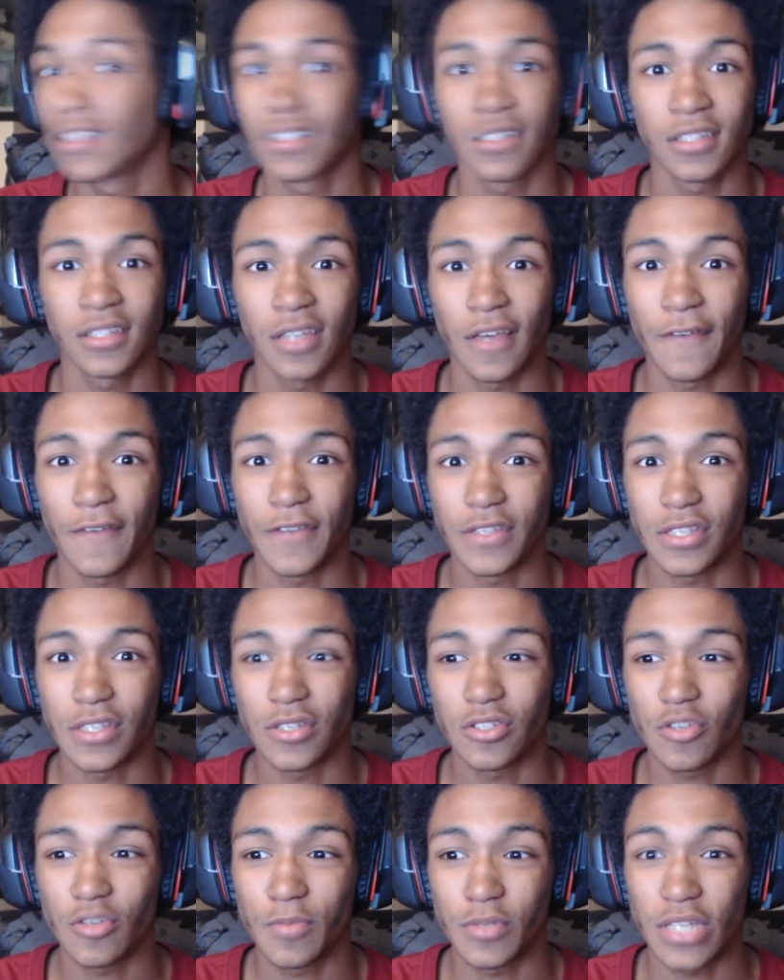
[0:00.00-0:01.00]
If it's the
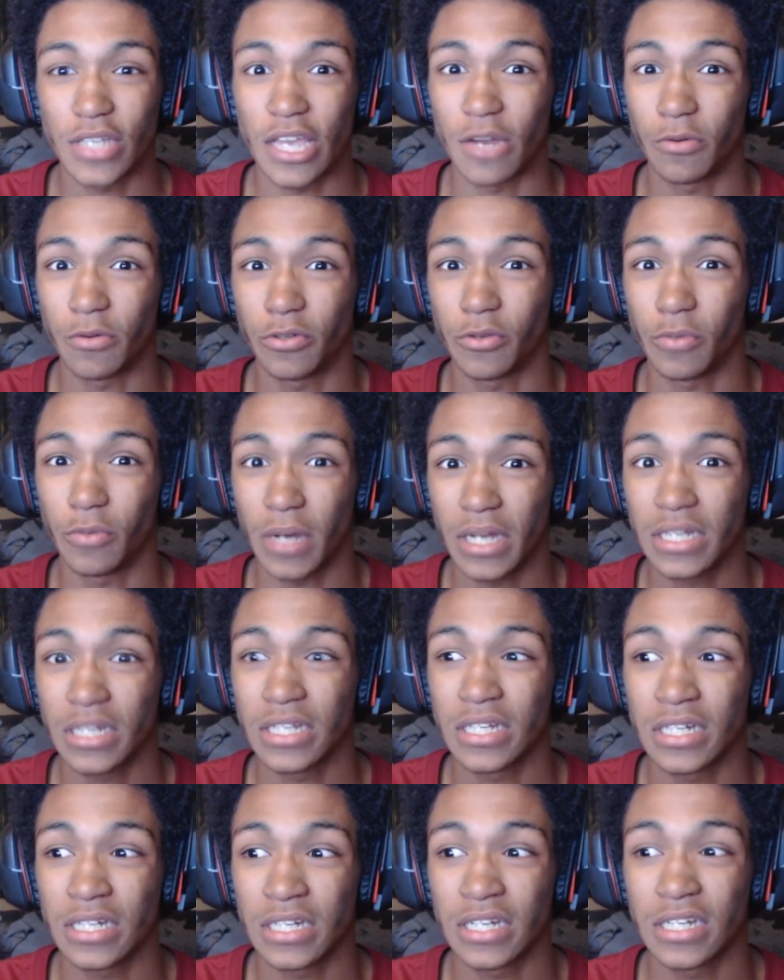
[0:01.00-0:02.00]
Super Saiyan you want,
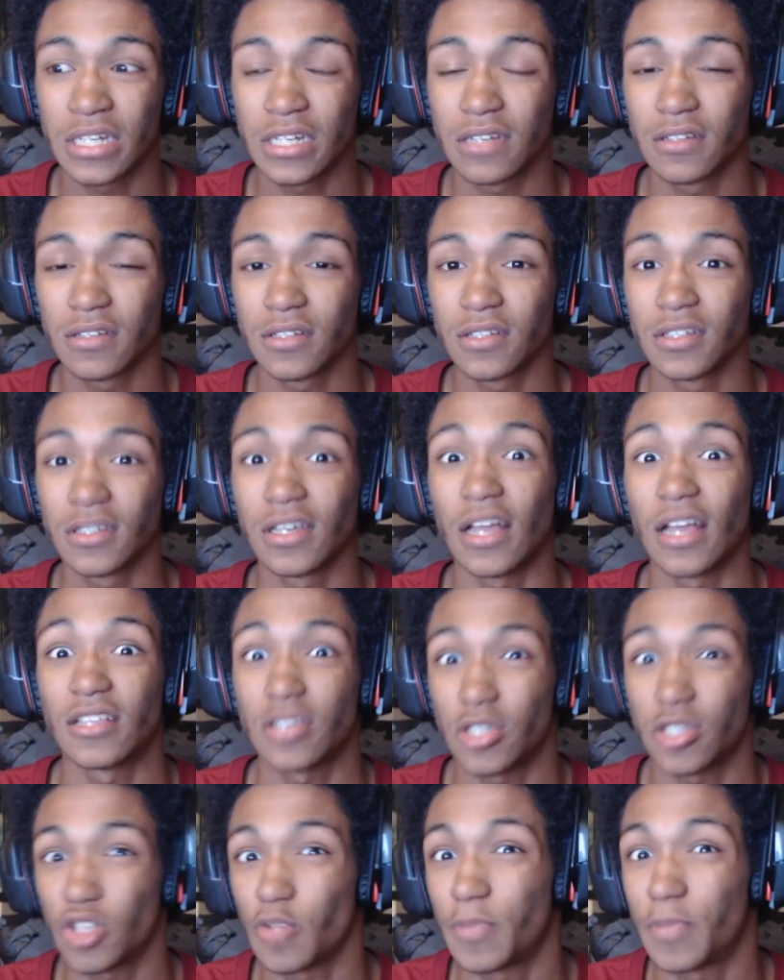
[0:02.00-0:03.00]
the
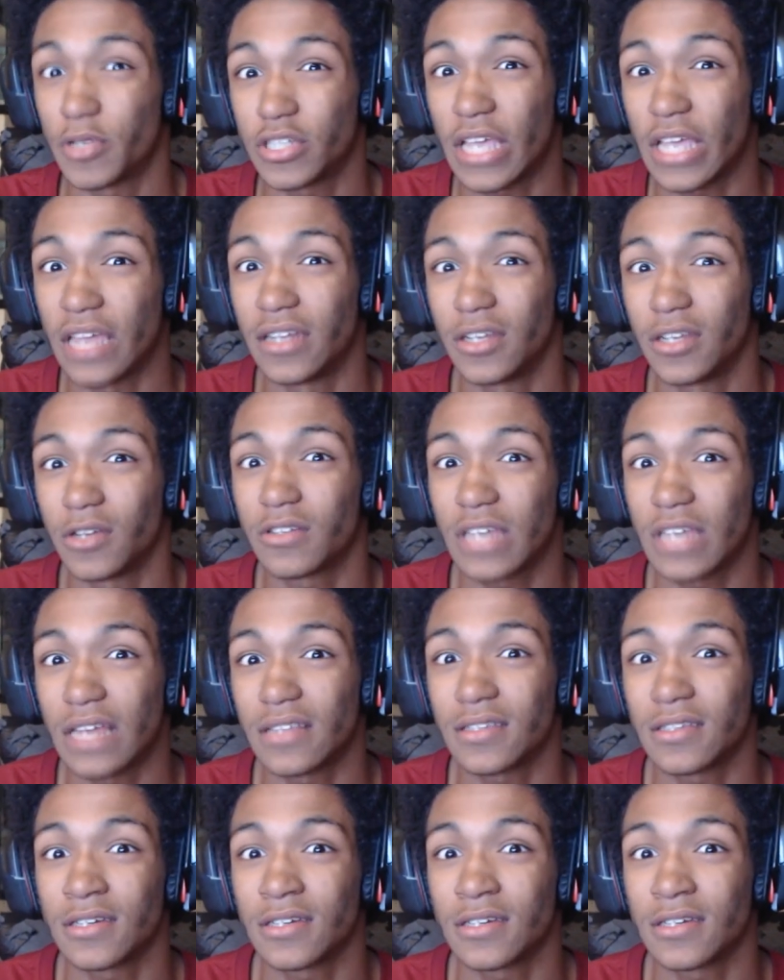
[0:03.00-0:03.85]
Super Saiyan you'll get.